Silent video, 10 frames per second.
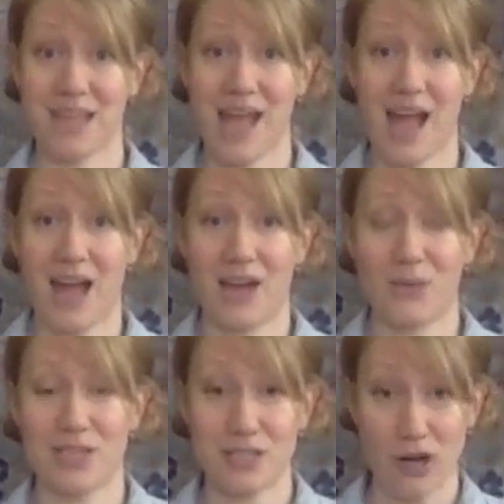
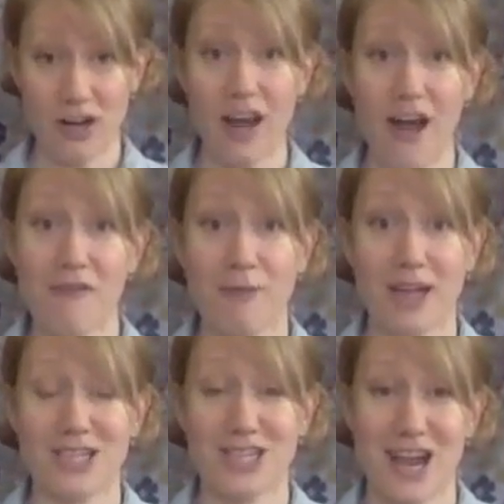And we started off
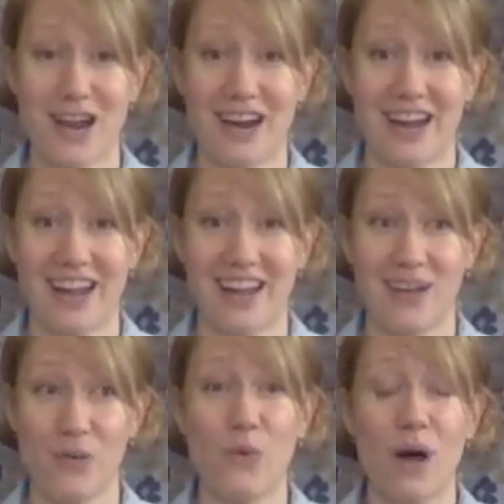by sharing
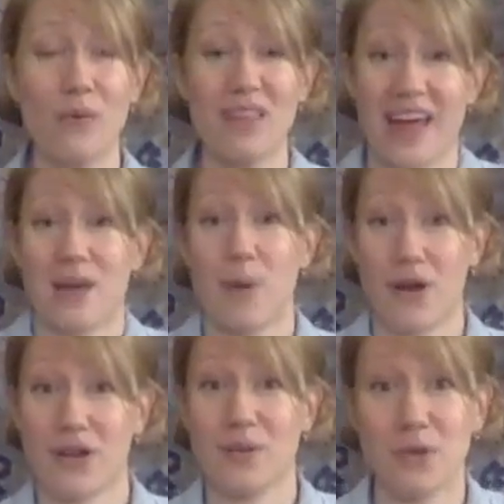what we like about
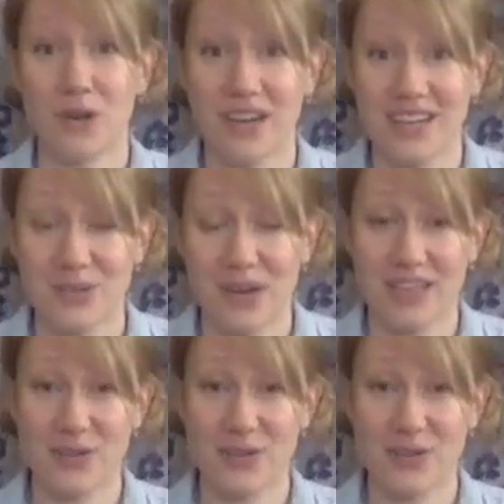our communities, right?